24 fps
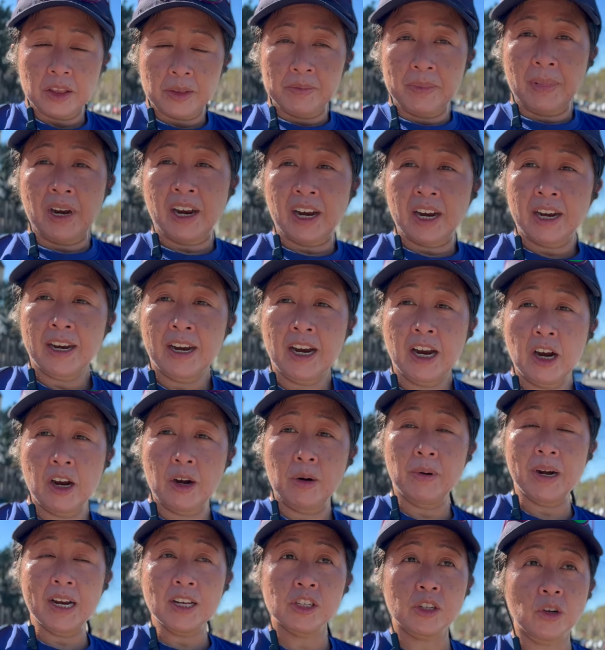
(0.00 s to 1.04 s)
my
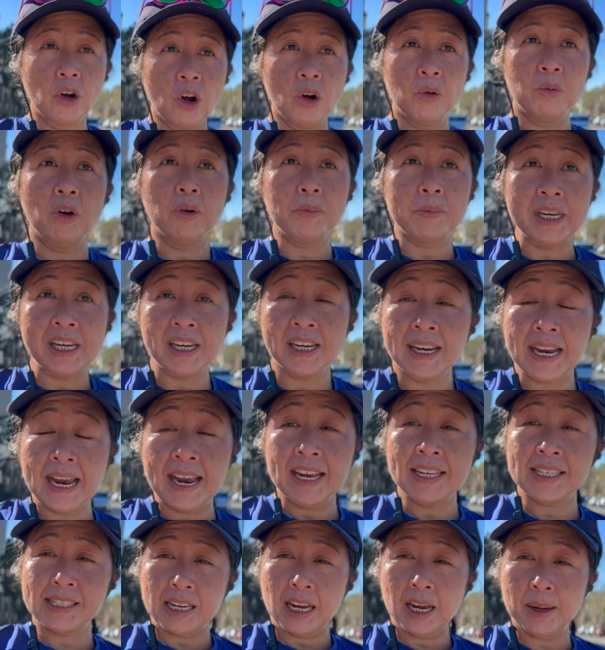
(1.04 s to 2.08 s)
race goal will be a
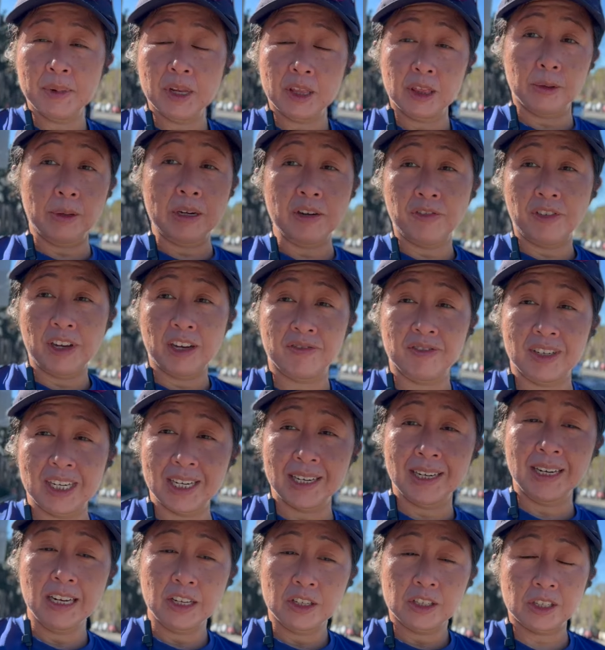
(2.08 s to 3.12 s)
sub 350
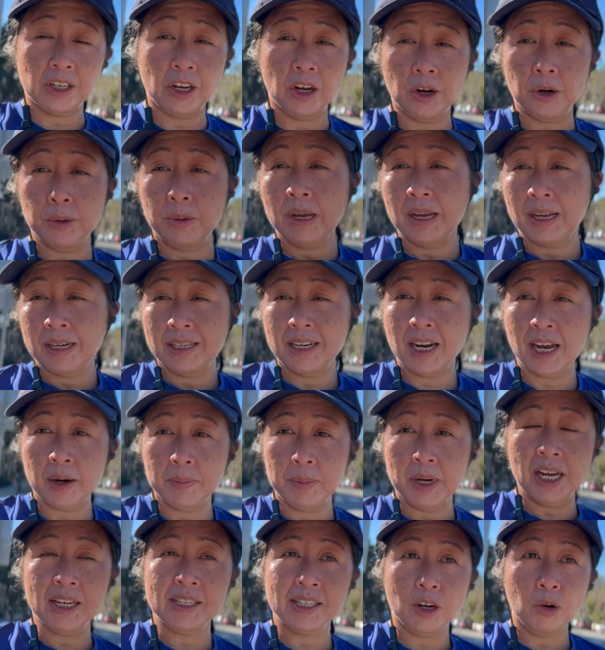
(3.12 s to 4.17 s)
so not a
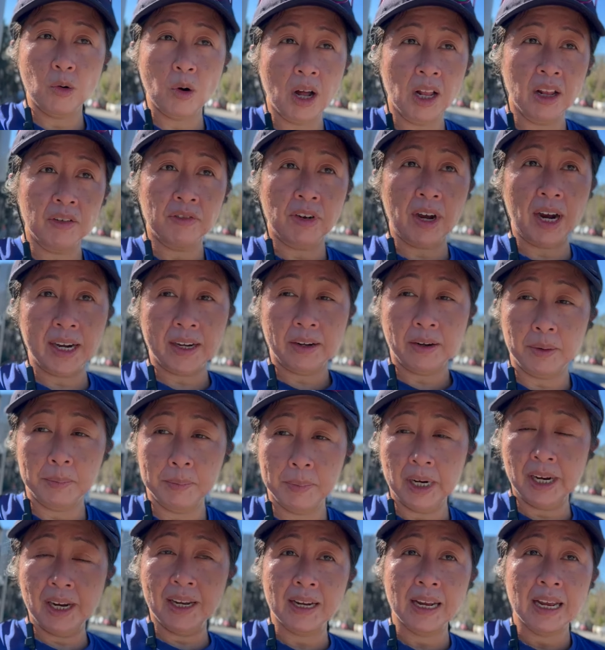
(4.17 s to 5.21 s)
boston qualifier
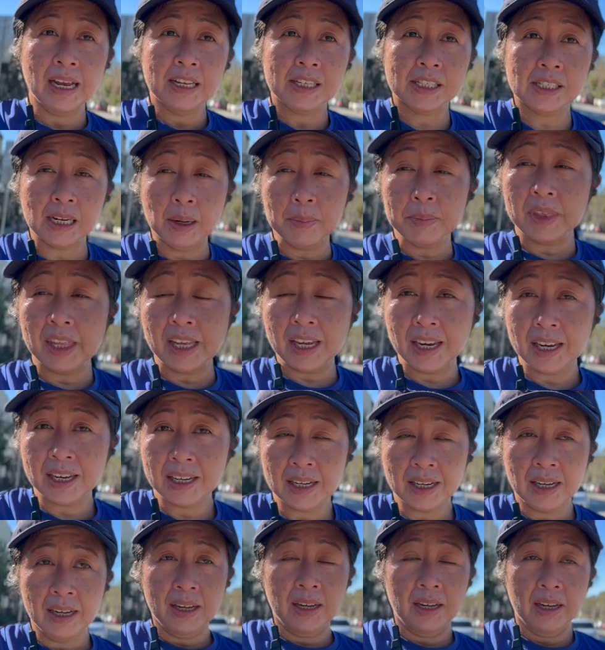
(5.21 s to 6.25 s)
but something
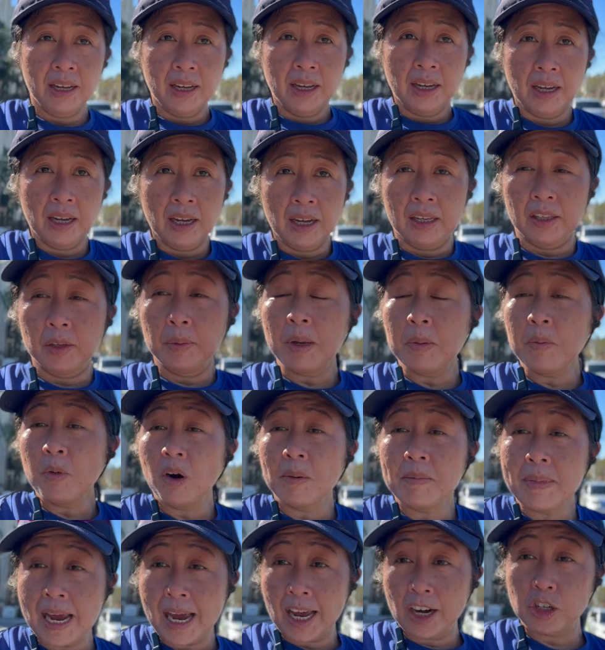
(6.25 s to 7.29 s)
a little bit more
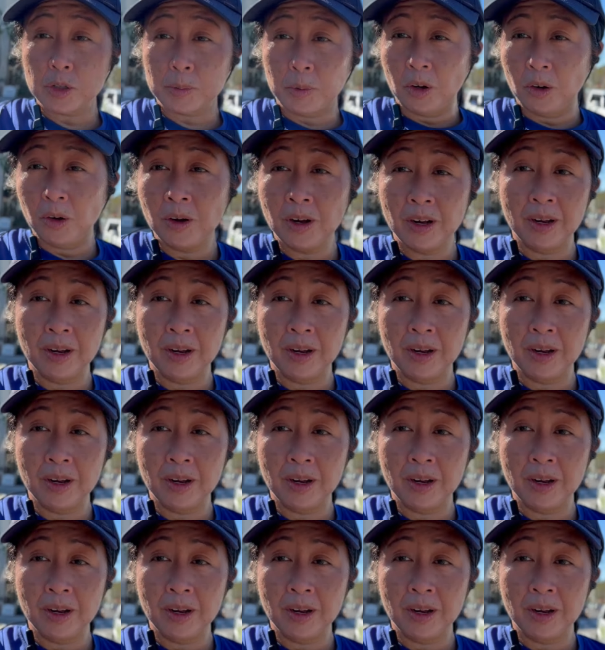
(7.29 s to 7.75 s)
manageable